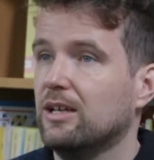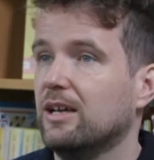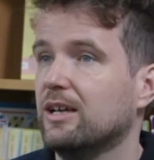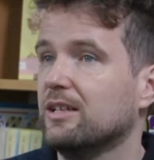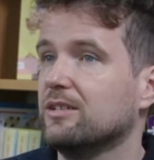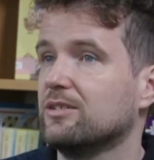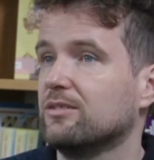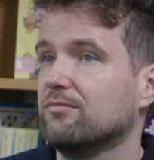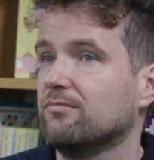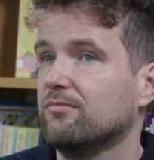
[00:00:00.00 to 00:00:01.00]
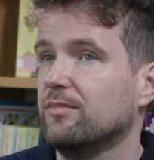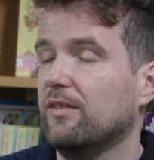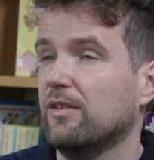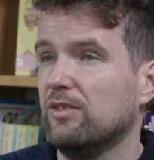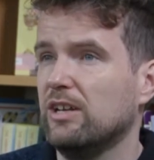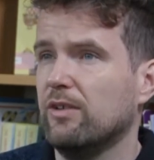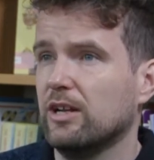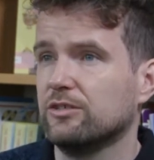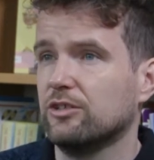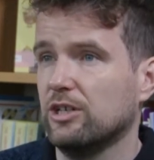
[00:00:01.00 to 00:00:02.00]
And they really
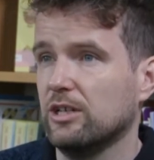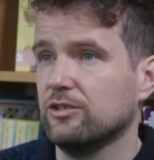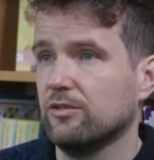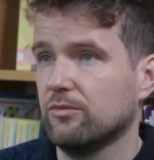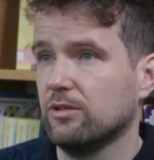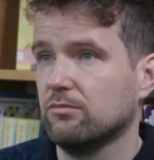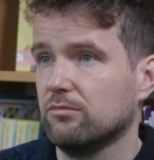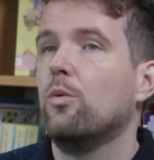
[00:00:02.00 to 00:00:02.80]
relish the challenge as well.